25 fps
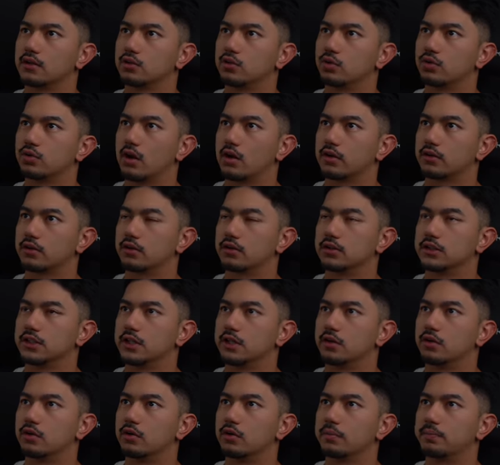Do not
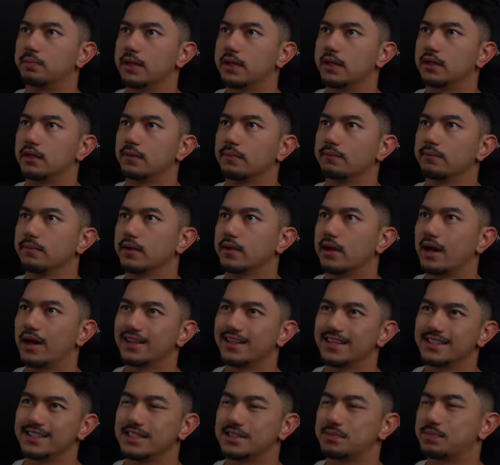continue to repeat
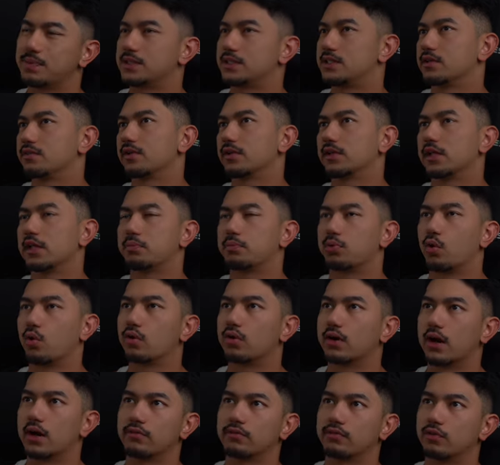unless specifically
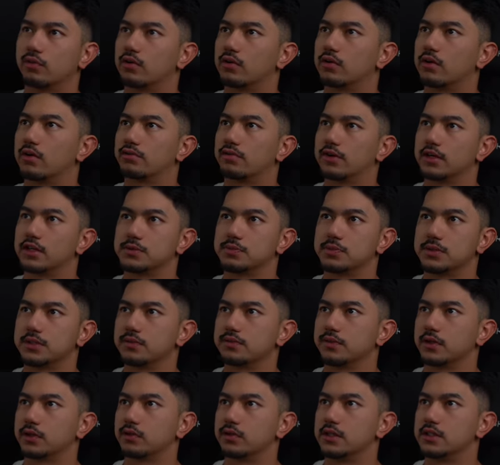programmed for a very
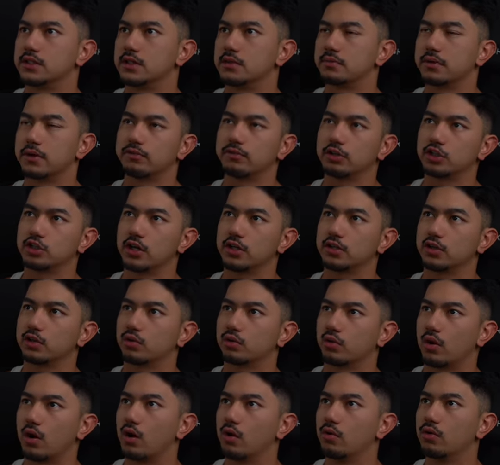specific reason. But if you're trying to
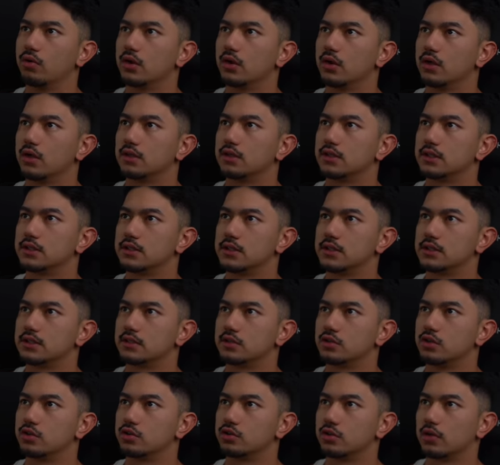grow, this
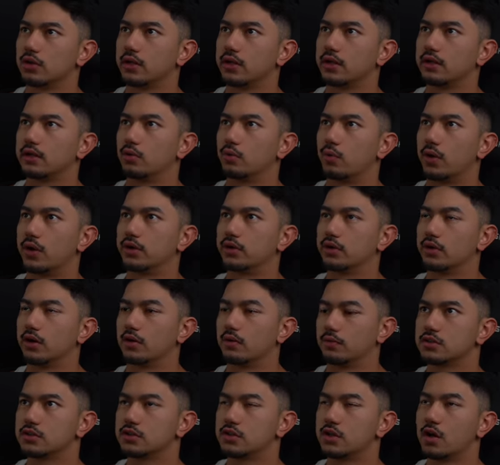is usually the way to
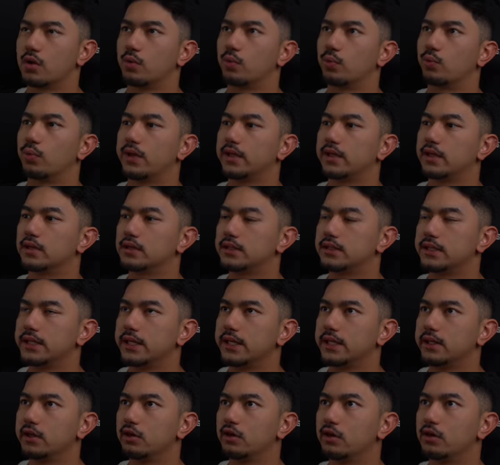go. So we
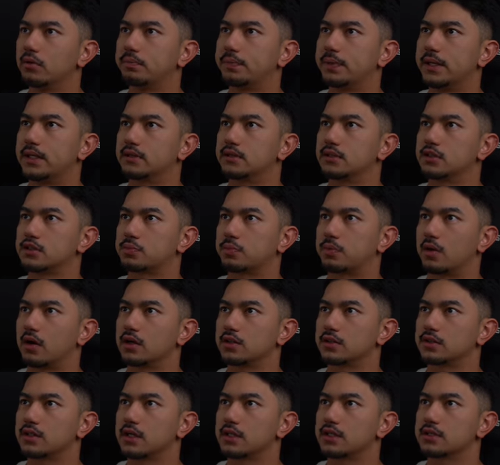continue to repeat this
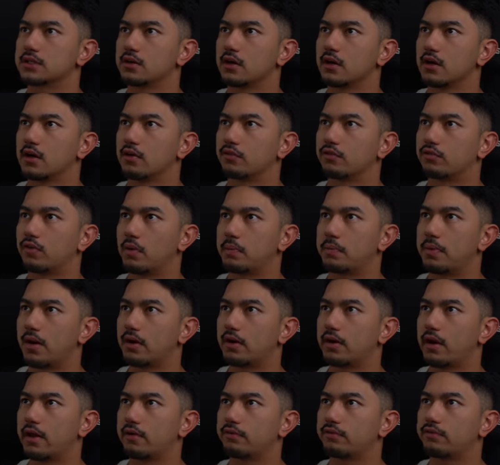process for
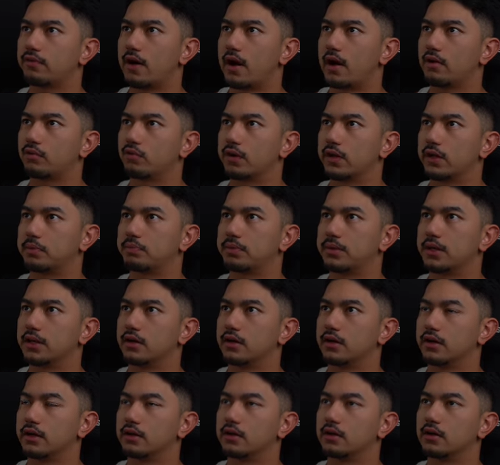about a five week
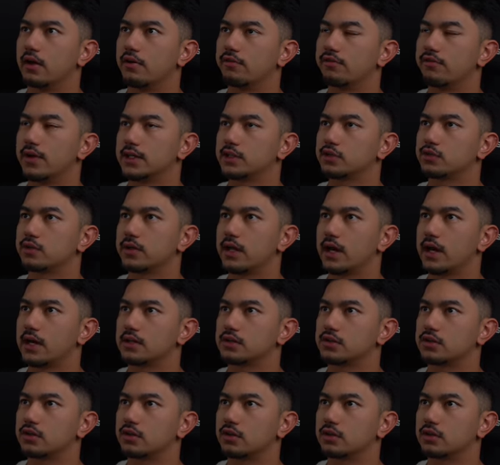period. Eventually,
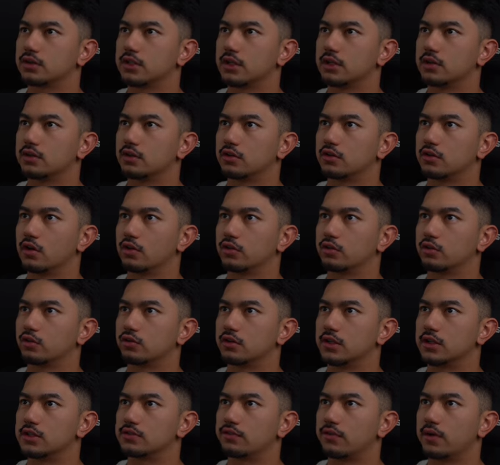as you continue to go
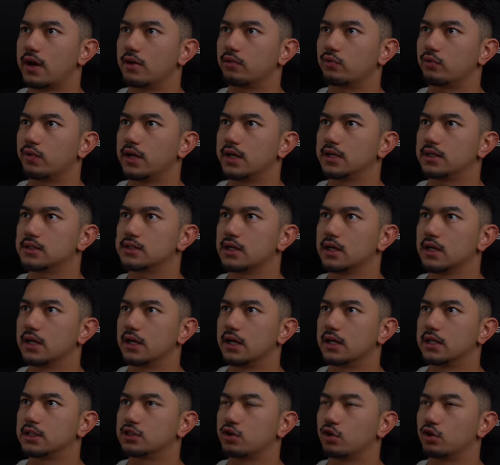through this five weeks,
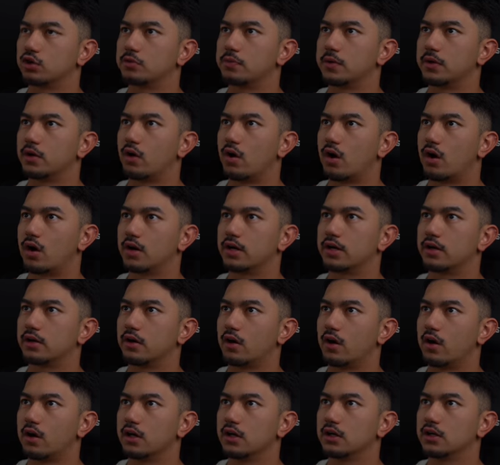it's going to be harder and
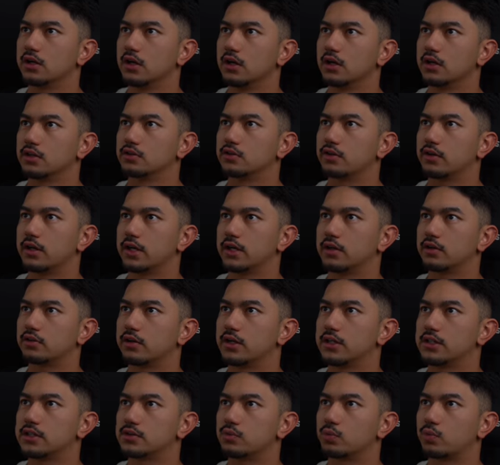harder to
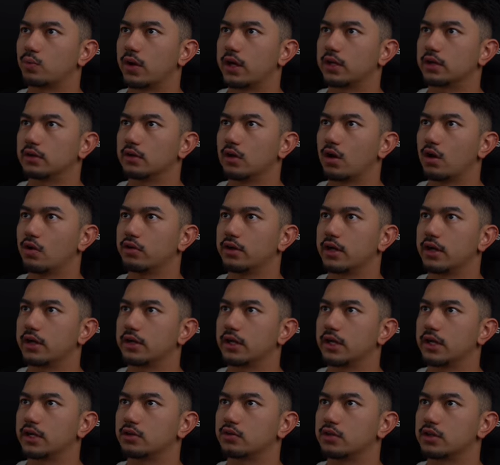increase weight load
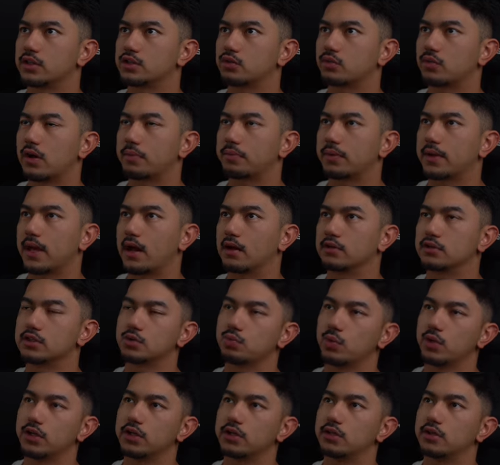and increase rep count.
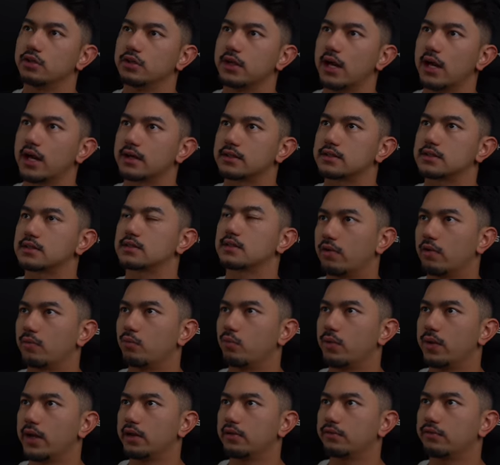So what do you do next?
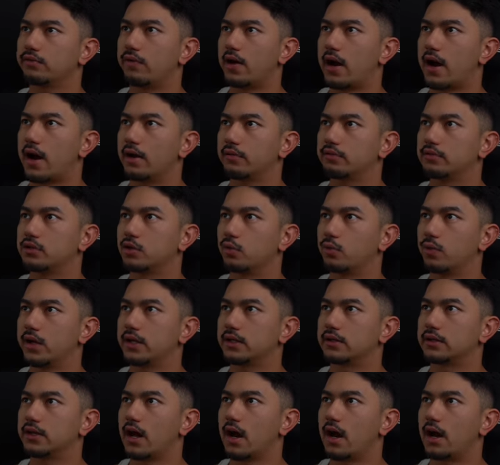From week five to
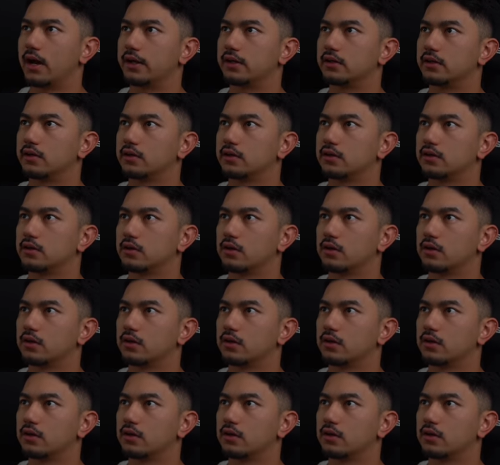week nine,